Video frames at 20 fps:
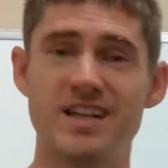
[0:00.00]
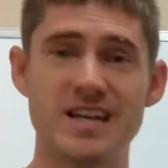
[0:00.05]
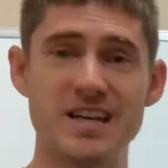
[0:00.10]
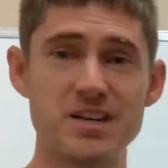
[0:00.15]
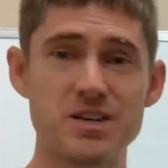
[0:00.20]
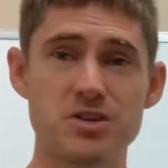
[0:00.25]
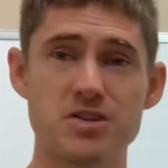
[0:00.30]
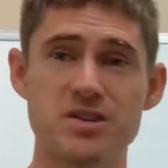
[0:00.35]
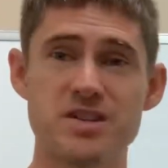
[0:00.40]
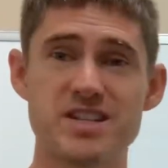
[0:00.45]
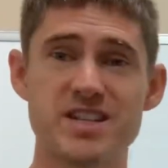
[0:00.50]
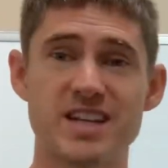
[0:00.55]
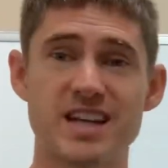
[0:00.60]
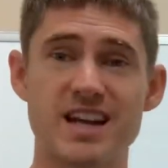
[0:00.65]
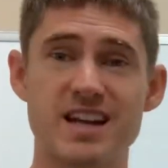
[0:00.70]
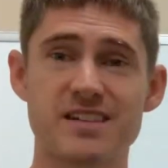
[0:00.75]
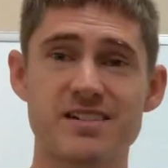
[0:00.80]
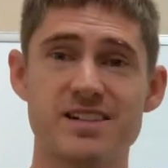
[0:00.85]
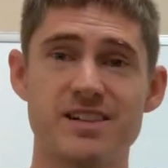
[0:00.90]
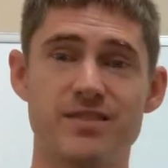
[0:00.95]
increasing
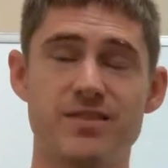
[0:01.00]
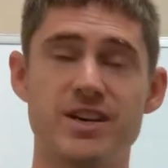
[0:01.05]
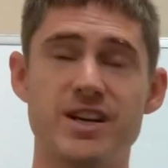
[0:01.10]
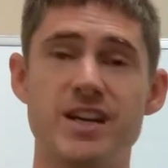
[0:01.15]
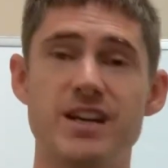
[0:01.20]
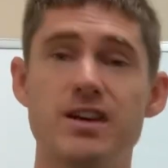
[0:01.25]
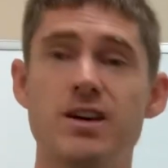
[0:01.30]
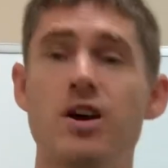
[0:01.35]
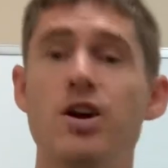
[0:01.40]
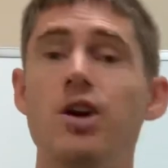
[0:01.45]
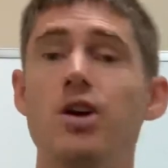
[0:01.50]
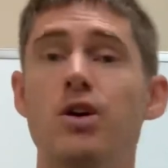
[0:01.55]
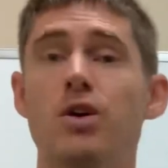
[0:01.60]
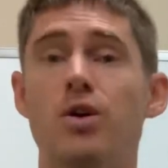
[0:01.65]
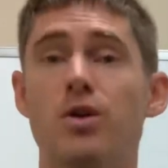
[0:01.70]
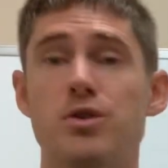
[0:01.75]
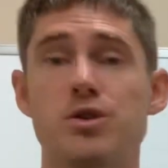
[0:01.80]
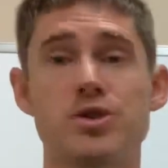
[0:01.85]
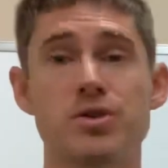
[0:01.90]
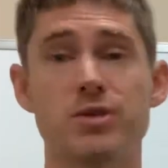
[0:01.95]
activity,
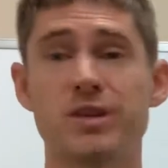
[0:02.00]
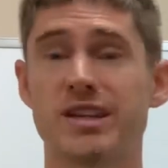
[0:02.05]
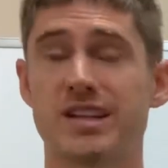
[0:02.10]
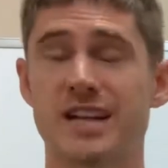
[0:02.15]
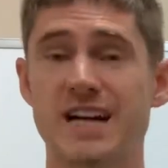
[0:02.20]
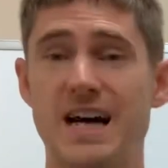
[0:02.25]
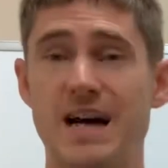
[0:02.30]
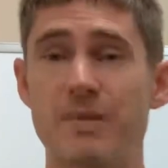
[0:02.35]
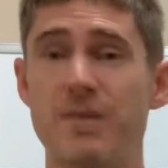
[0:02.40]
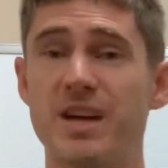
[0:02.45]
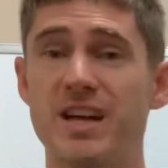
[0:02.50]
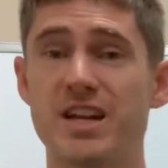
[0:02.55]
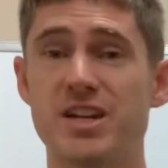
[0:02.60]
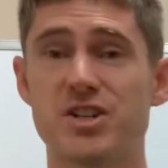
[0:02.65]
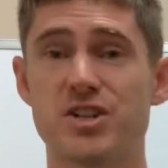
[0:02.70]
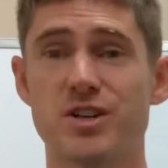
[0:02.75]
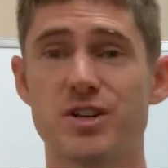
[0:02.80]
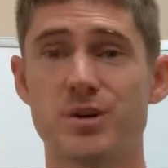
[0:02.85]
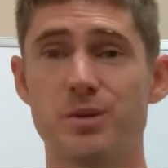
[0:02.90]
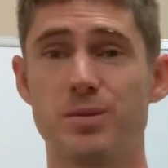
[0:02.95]
or doing a
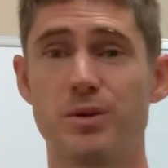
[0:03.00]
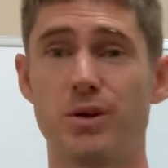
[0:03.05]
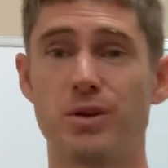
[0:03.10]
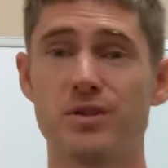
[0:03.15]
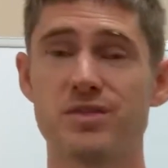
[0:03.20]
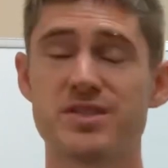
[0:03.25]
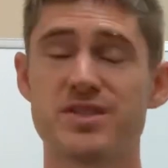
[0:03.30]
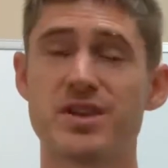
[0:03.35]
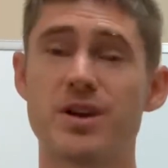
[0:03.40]
combination of the both.